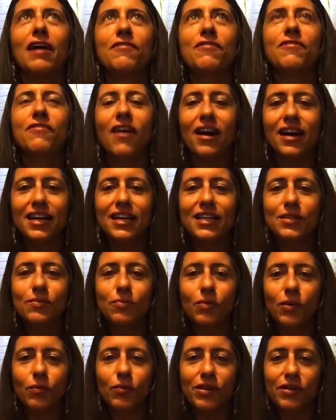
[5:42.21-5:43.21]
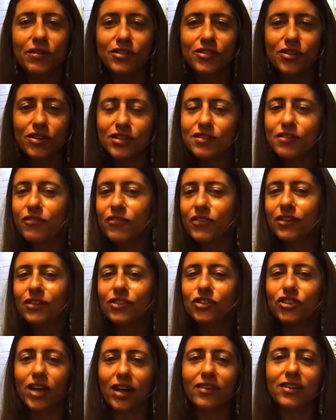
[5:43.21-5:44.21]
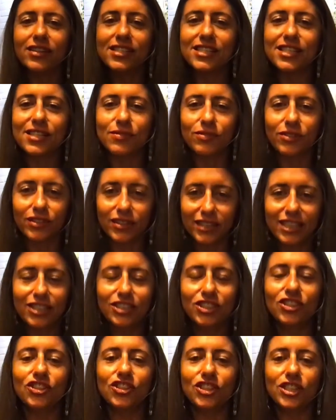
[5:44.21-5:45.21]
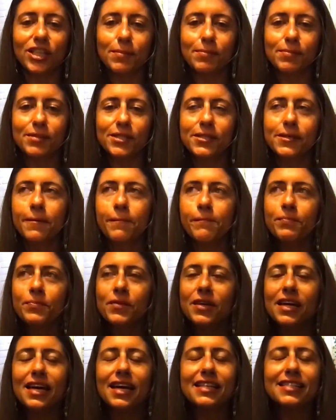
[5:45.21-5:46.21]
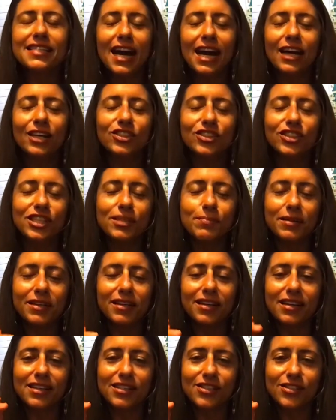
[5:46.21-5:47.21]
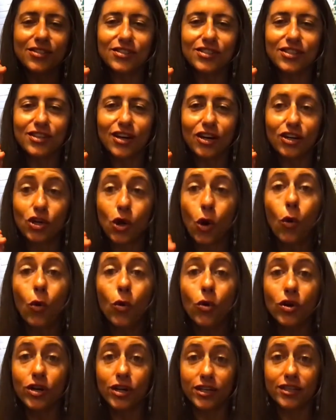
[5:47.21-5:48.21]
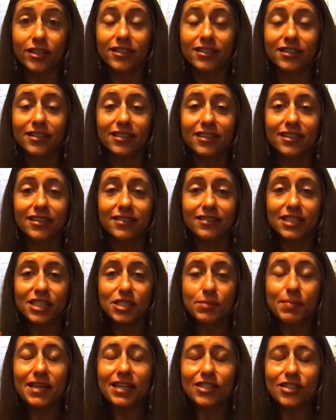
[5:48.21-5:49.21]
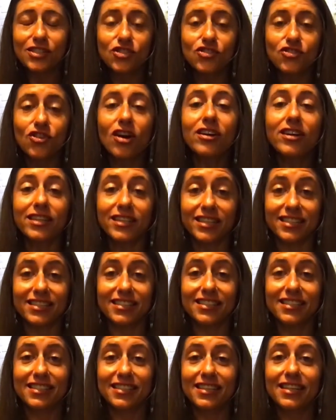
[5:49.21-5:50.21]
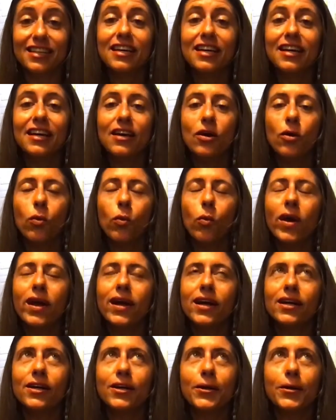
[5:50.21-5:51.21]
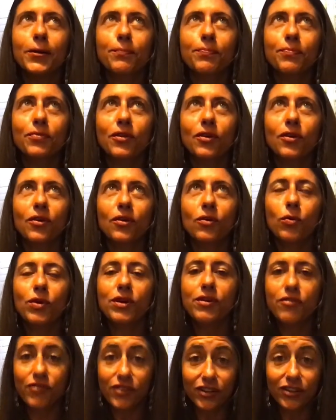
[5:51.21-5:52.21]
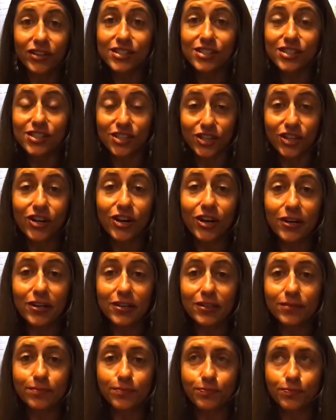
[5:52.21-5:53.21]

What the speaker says: find when we start to feel jealous in relationships, it's actually because there's a chord that's being struck in us where we feel insecure